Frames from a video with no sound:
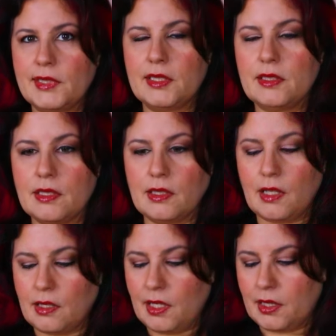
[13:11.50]
This is a
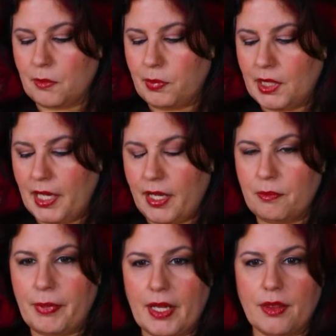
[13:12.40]
lot like the
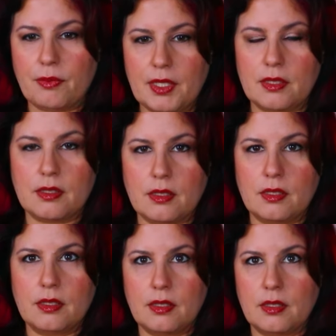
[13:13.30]
plan Beth was
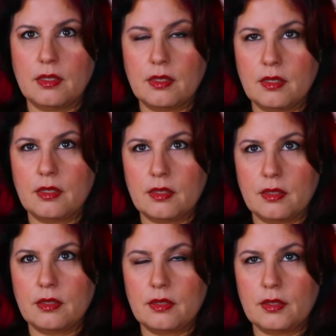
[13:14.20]

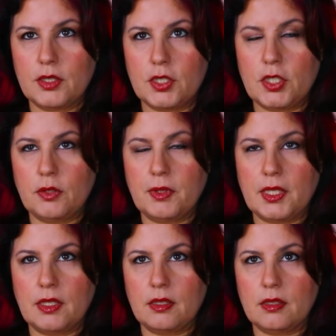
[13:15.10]

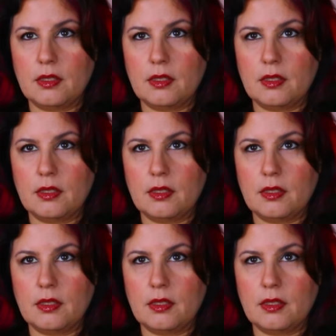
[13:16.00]
doing